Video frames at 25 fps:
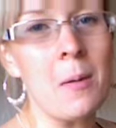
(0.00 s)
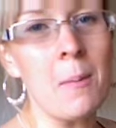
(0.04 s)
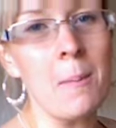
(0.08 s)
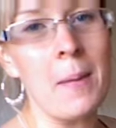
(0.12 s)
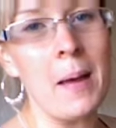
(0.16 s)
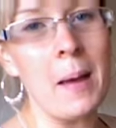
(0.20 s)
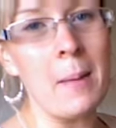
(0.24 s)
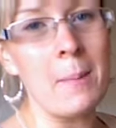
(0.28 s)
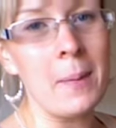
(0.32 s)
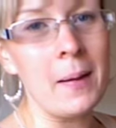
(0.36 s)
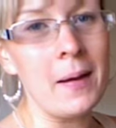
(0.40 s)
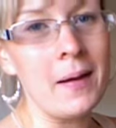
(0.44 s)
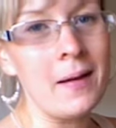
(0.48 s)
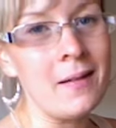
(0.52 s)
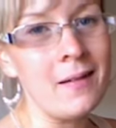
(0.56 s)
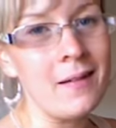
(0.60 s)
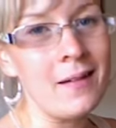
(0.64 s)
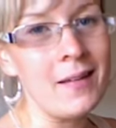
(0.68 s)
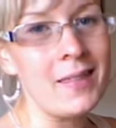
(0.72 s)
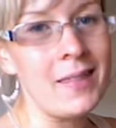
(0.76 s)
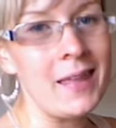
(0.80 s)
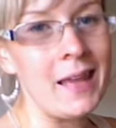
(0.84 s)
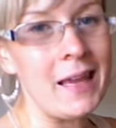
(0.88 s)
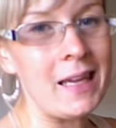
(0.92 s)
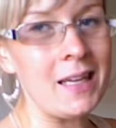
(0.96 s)
and pepper. I
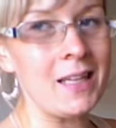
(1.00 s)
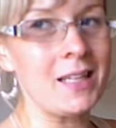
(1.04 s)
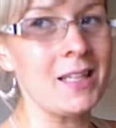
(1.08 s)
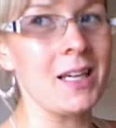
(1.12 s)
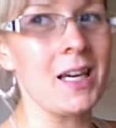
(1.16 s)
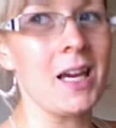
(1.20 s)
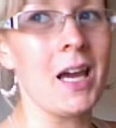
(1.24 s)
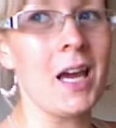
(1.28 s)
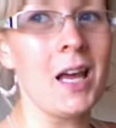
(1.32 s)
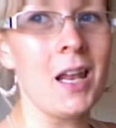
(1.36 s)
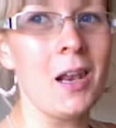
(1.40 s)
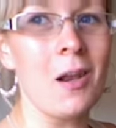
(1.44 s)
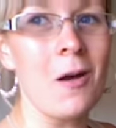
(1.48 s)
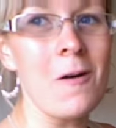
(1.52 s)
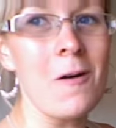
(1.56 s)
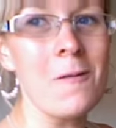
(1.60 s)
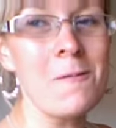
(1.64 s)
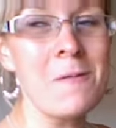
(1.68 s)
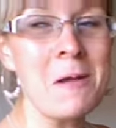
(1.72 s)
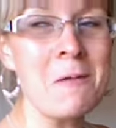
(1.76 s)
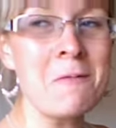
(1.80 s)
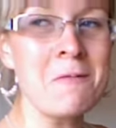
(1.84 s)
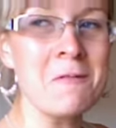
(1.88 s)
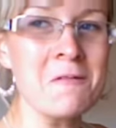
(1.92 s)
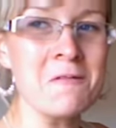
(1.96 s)
think a lot of
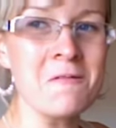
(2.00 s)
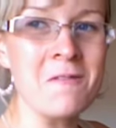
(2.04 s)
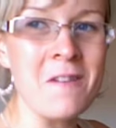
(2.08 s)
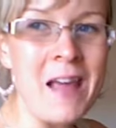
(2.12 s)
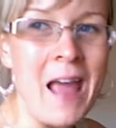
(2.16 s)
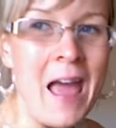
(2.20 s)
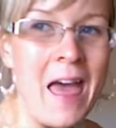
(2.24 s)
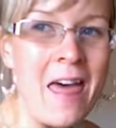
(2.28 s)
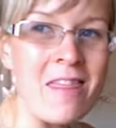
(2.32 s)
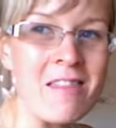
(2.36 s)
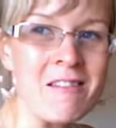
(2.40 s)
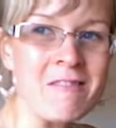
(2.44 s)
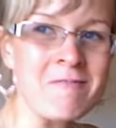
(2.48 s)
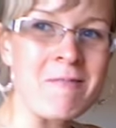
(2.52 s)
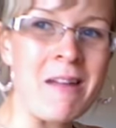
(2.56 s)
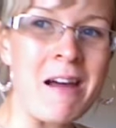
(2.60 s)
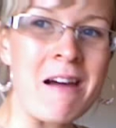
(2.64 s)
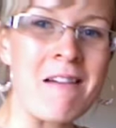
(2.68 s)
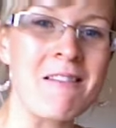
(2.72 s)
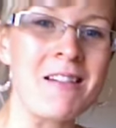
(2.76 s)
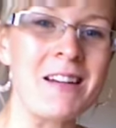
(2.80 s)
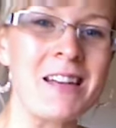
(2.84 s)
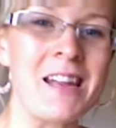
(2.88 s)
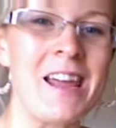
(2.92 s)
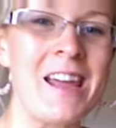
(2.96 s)
people forget them
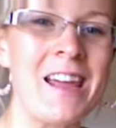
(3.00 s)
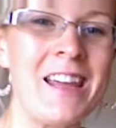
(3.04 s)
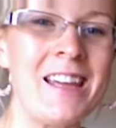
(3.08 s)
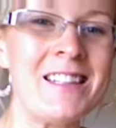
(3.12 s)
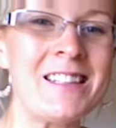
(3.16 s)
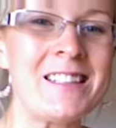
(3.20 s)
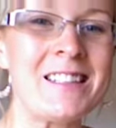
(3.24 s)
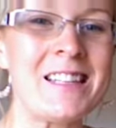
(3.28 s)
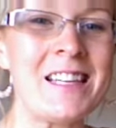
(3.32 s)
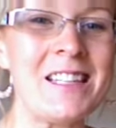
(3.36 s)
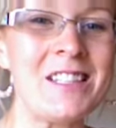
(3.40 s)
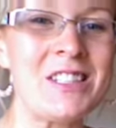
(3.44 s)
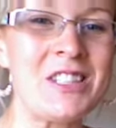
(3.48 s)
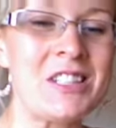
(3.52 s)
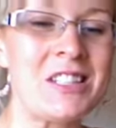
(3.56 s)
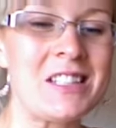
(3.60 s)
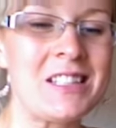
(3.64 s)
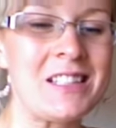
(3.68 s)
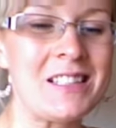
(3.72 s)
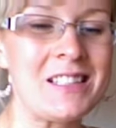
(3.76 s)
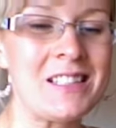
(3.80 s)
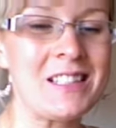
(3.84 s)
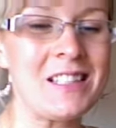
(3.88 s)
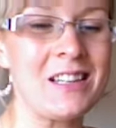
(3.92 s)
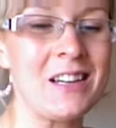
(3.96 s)
nowadays. They're
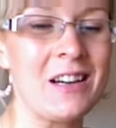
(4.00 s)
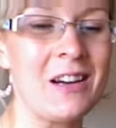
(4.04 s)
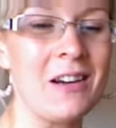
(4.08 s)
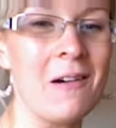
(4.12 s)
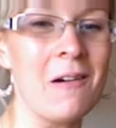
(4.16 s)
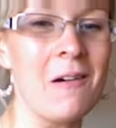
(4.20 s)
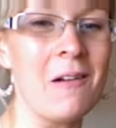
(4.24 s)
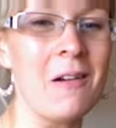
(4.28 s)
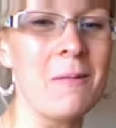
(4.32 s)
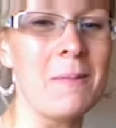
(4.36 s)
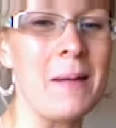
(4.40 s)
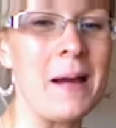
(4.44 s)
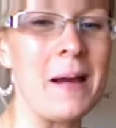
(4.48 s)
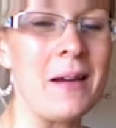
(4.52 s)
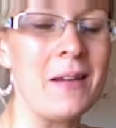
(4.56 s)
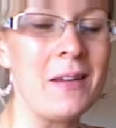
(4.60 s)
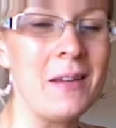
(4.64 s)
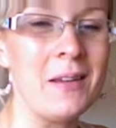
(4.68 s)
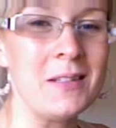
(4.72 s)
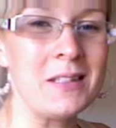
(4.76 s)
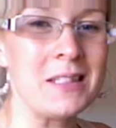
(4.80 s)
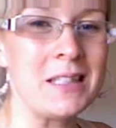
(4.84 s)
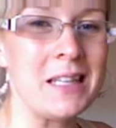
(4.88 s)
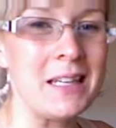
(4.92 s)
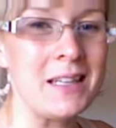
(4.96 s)
just, you know, all about
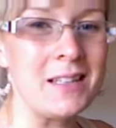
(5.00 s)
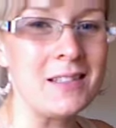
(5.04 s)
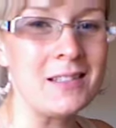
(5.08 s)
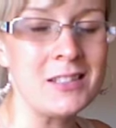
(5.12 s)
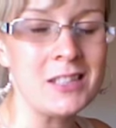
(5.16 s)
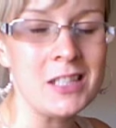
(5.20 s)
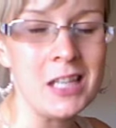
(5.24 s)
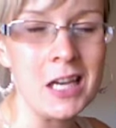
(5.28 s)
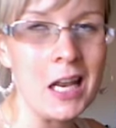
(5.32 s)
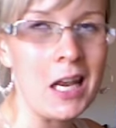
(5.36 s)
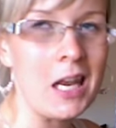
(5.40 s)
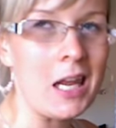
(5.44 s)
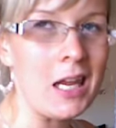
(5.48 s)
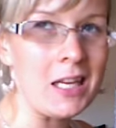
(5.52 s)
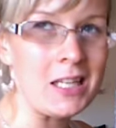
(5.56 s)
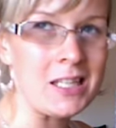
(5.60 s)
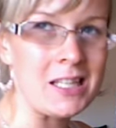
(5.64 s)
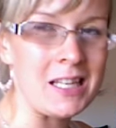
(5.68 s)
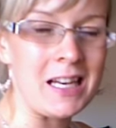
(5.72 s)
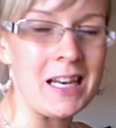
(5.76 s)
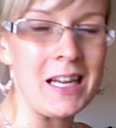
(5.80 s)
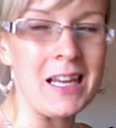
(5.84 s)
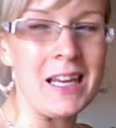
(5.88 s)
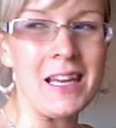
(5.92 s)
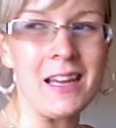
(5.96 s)
using
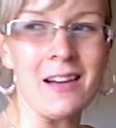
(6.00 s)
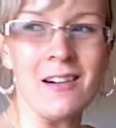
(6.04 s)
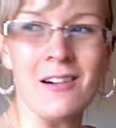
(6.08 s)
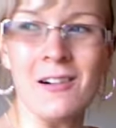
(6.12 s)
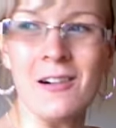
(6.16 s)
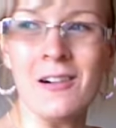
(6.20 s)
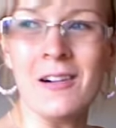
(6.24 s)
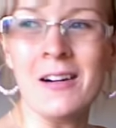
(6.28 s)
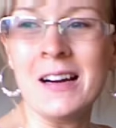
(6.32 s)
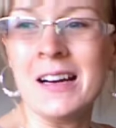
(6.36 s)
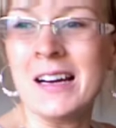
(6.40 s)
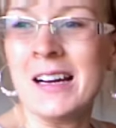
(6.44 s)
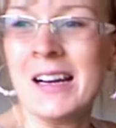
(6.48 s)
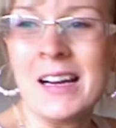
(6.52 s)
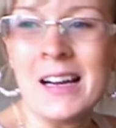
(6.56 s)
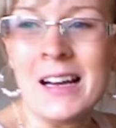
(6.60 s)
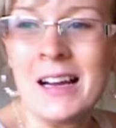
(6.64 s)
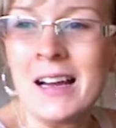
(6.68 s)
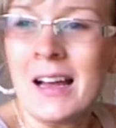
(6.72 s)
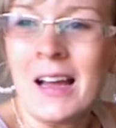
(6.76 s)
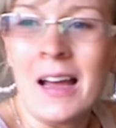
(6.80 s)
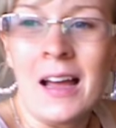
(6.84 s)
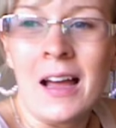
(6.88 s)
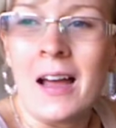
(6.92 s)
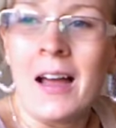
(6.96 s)
chilli or
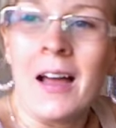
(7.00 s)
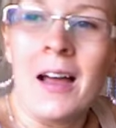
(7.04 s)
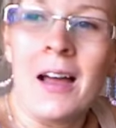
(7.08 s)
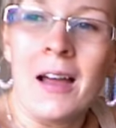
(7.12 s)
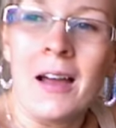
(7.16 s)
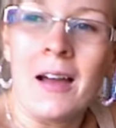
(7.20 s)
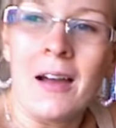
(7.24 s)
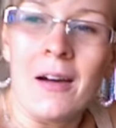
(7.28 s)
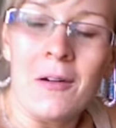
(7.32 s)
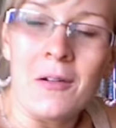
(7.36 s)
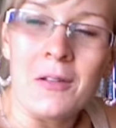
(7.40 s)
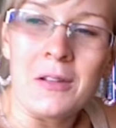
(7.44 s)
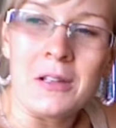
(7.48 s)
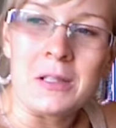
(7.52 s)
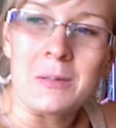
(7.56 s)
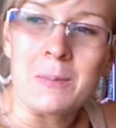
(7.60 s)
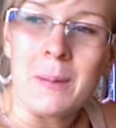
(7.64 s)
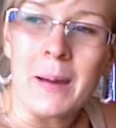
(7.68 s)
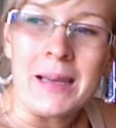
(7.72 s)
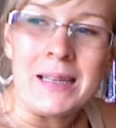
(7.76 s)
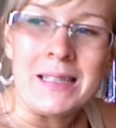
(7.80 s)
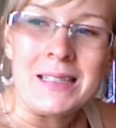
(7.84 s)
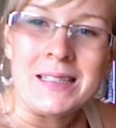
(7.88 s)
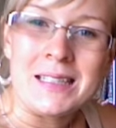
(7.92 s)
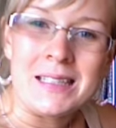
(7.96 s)
the
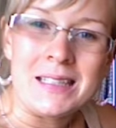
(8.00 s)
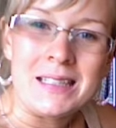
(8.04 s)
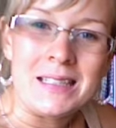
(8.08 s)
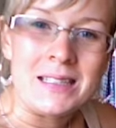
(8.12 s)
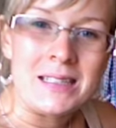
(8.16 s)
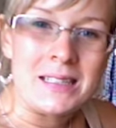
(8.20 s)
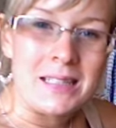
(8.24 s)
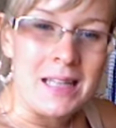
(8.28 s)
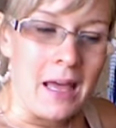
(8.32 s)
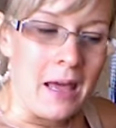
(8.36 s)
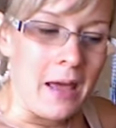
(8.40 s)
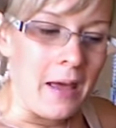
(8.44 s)
spices.